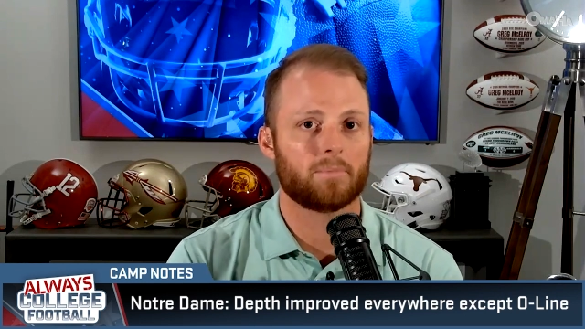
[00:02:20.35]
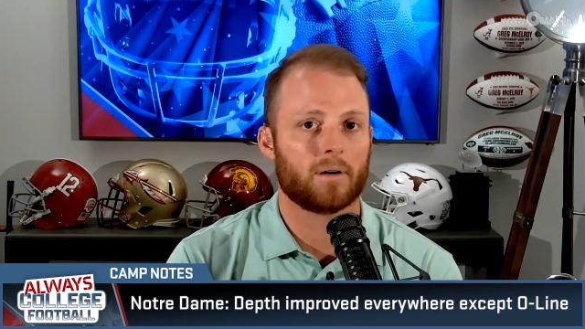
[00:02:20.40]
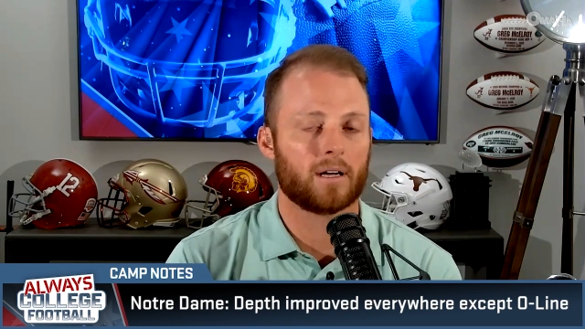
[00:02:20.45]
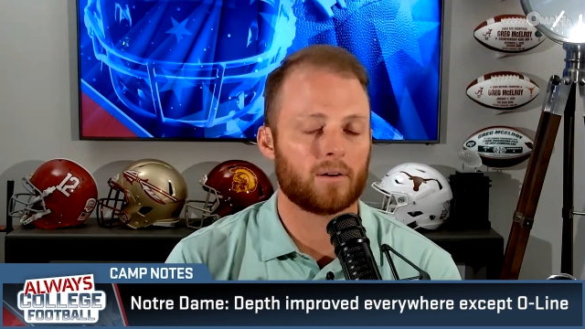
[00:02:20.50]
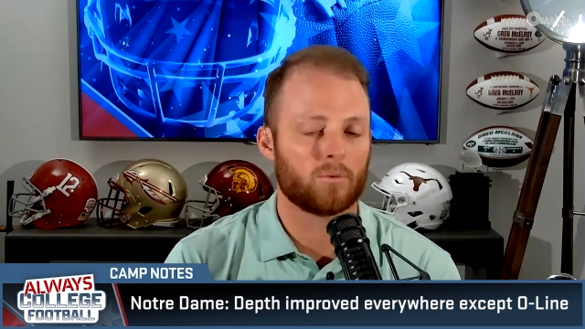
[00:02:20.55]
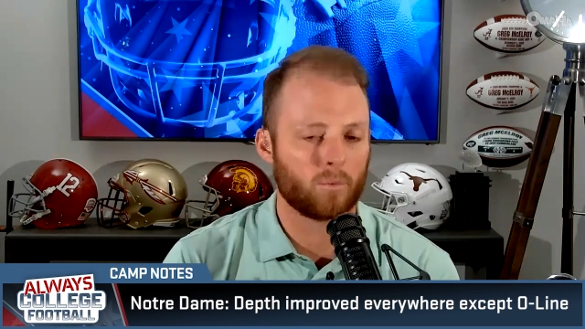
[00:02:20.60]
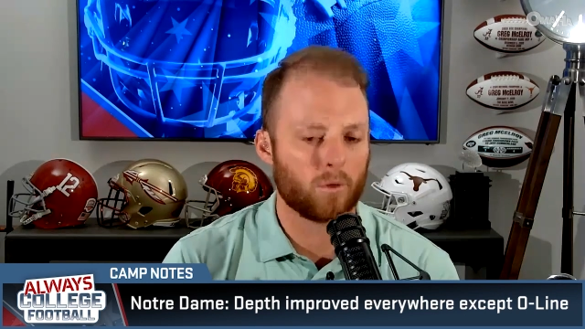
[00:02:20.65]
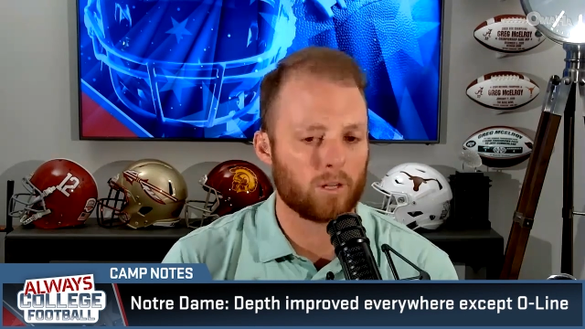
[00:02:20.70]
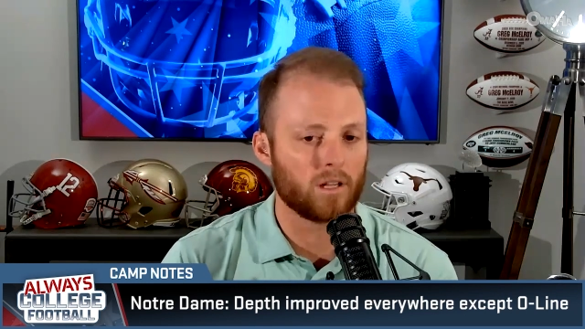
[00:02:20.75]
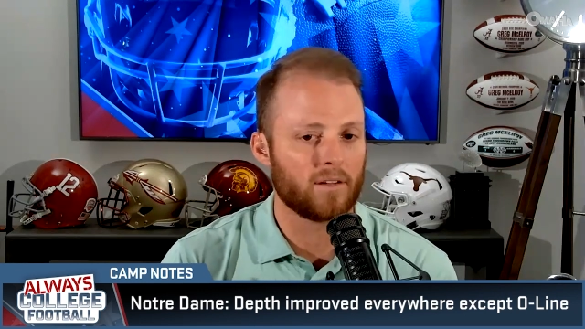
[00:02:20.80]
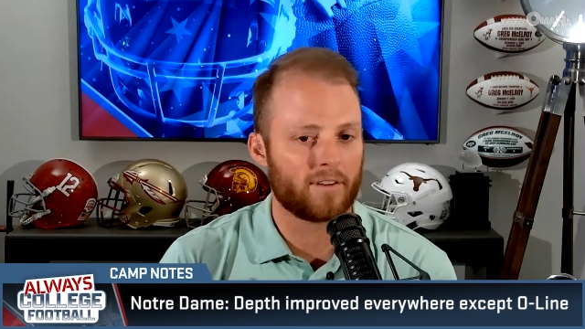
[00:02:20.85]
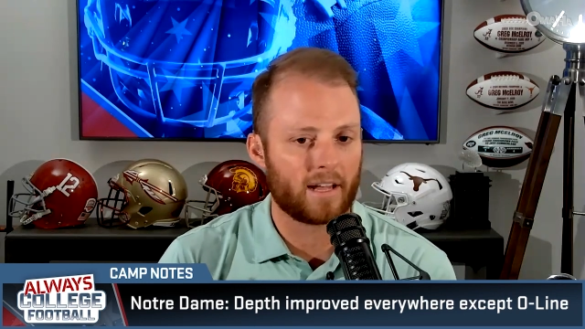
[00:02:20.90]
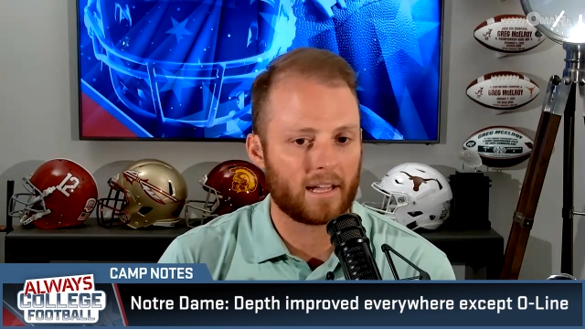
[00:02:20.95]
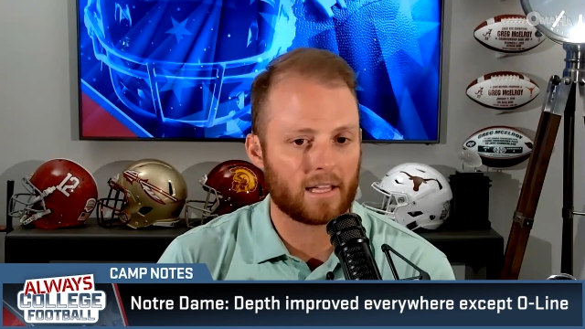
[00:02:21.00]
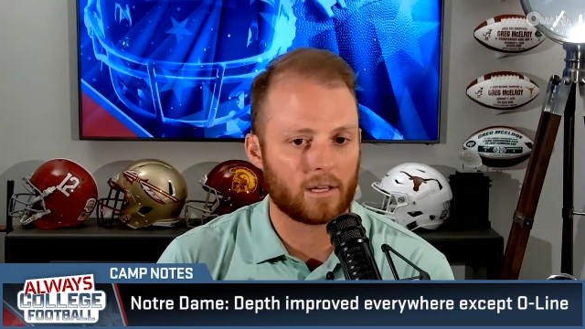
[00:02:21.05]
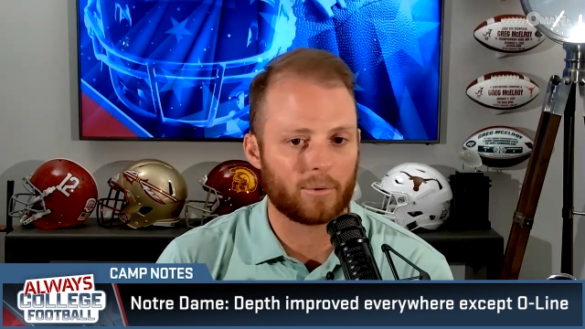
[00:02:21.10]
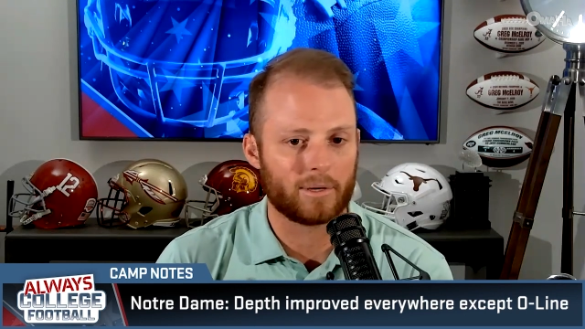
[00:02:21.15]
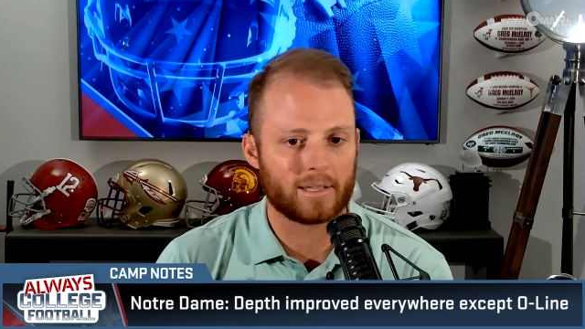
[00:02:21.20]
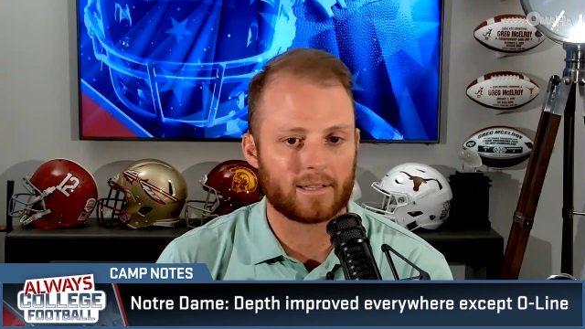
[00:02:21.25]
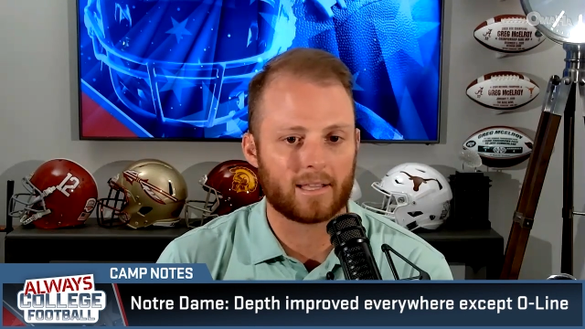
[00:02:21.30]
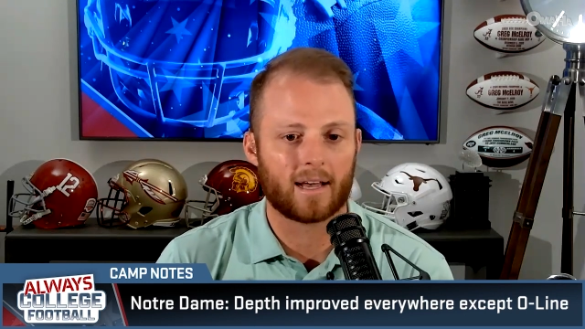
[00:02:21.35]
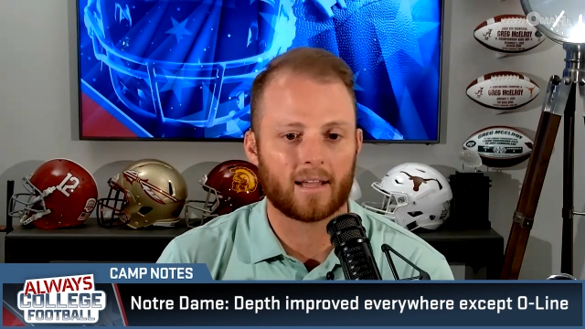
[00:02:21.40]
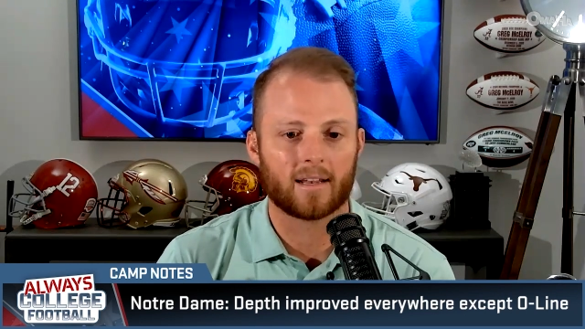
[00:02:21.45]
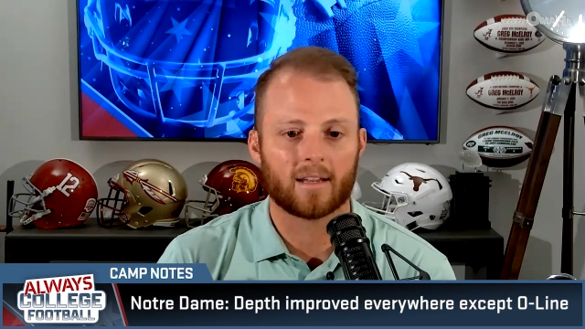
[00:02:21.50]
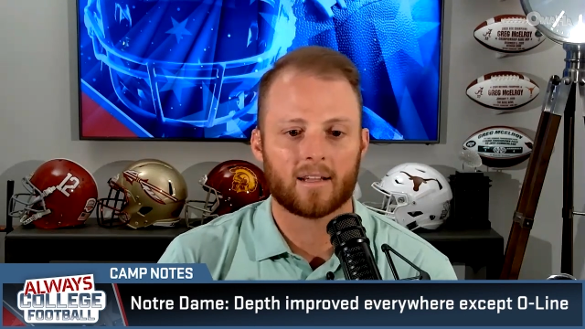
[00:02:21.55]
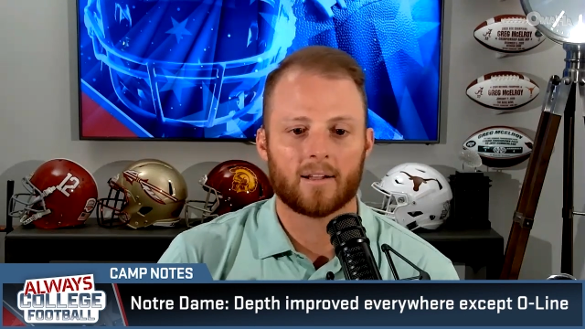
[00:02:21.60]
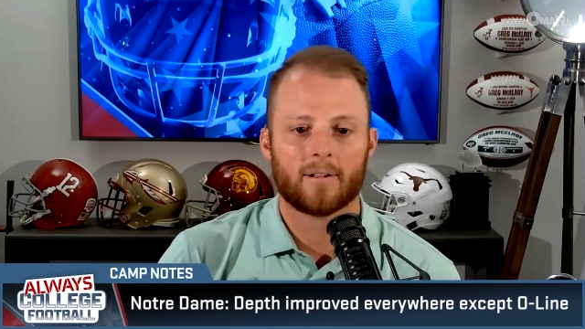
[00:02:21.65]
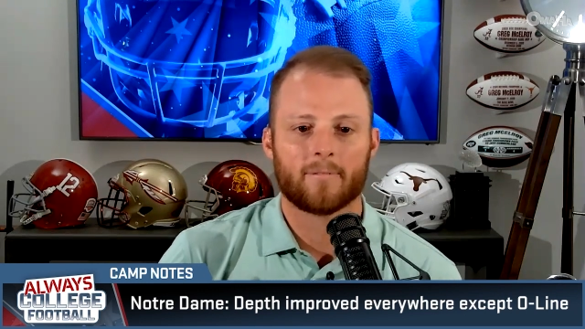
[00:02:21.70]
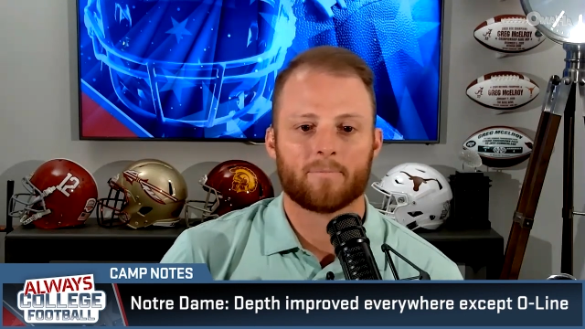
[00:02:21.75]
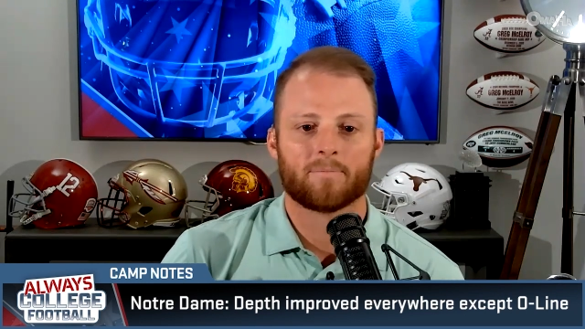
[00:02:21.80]
but we'll evaluate that
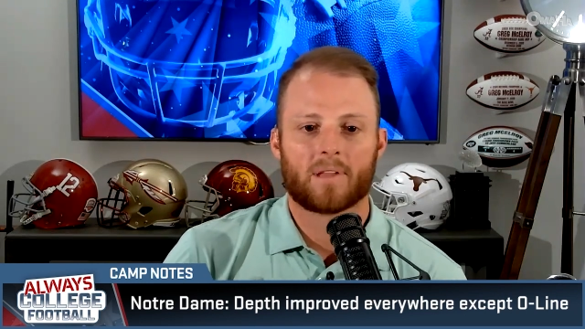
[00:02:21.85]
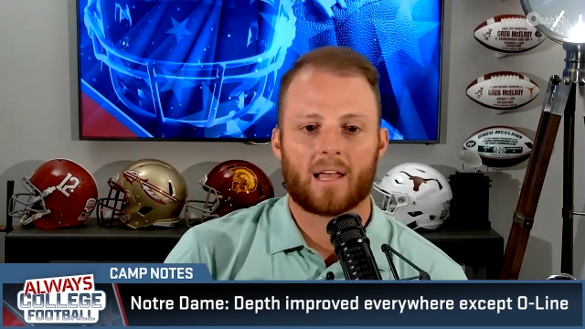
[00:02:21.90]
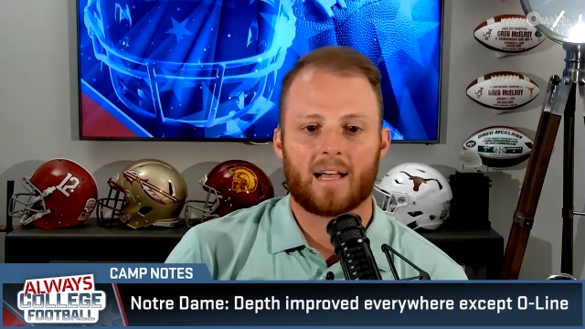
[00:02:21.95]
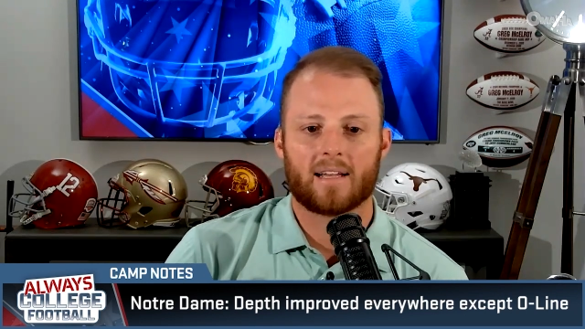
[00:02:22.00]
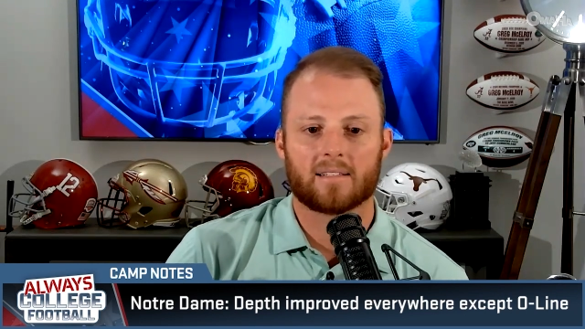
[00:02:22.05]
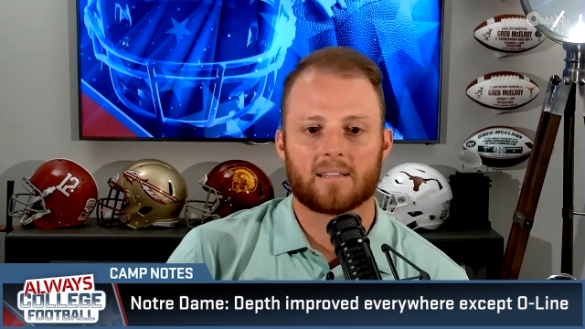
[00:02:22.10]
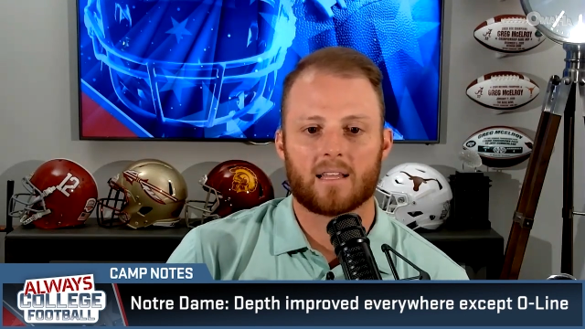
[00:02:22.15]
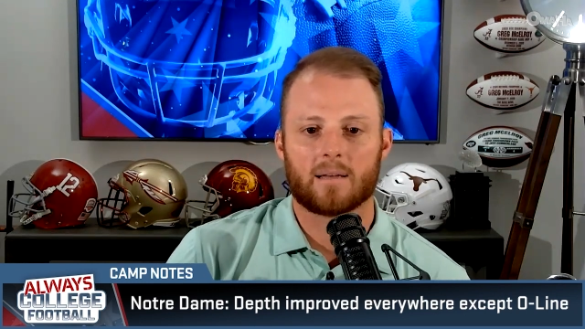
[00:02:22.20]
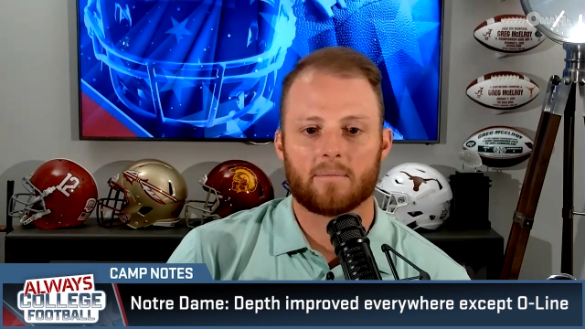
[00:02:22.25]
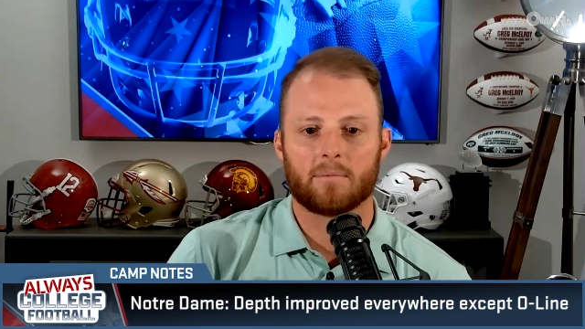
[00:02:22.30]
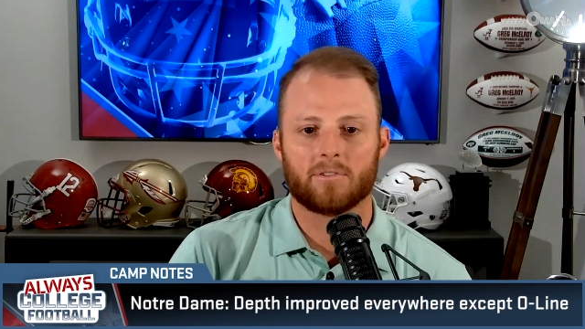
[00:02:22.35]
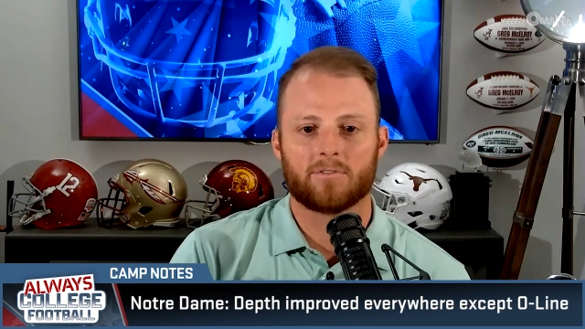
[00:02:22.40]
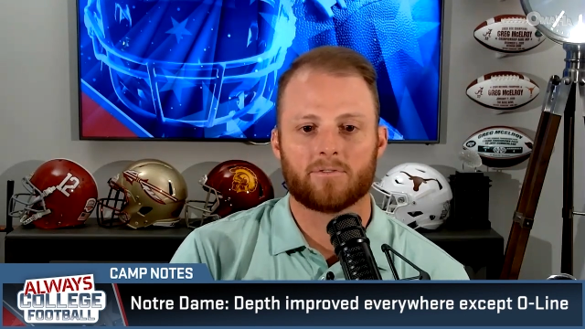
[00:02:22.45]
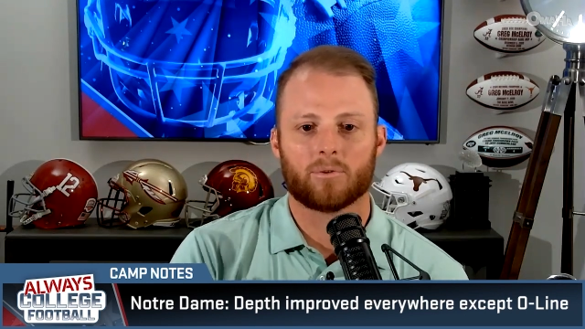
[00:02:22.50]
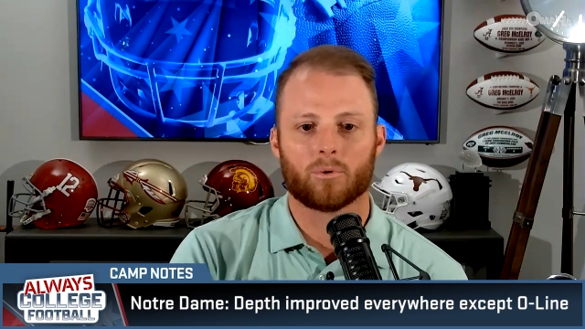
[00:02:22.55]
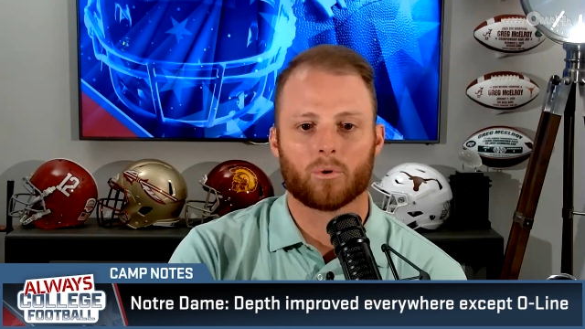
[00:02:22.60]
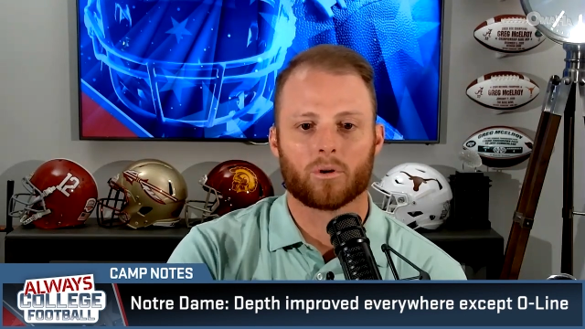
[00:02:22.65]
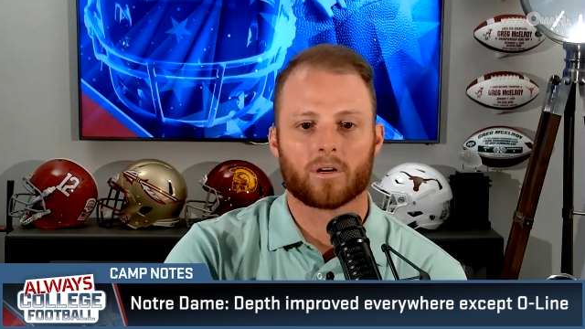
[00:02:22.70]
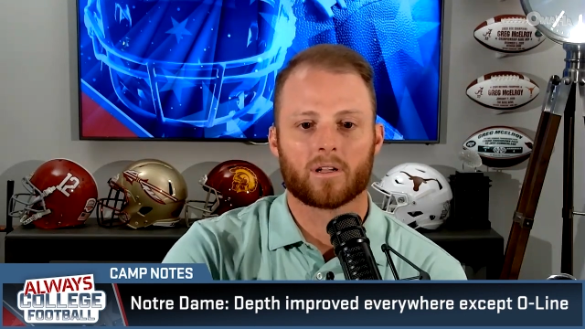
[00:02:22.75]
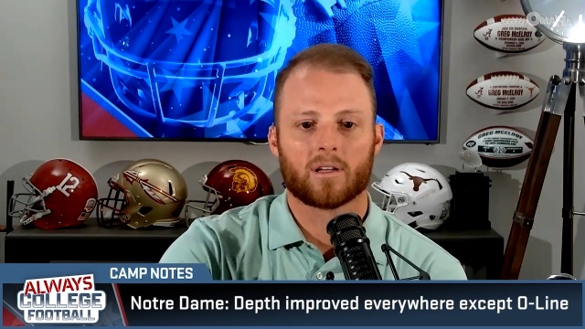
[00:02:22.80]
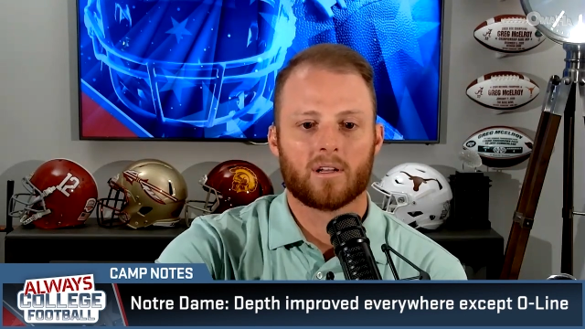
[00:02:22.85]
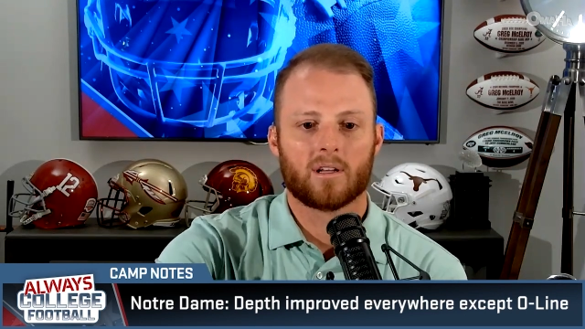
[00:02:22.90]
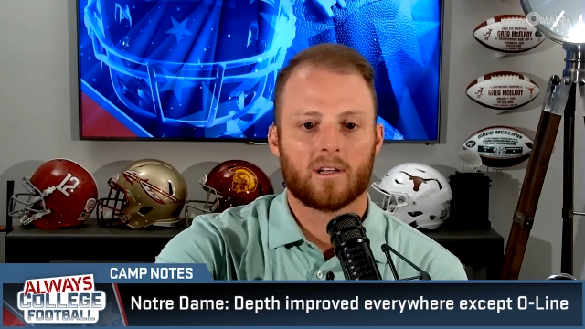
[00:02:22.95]
as they move forward.